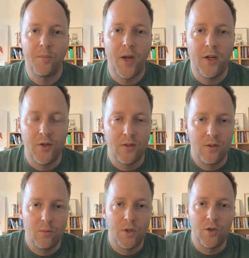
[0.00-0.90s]
patients
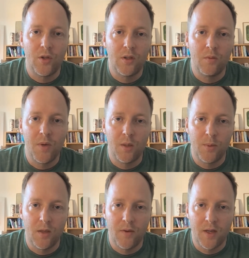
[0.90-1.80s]
to be treated
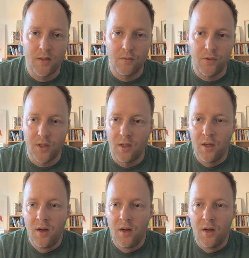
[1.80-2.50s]
minimally invasively.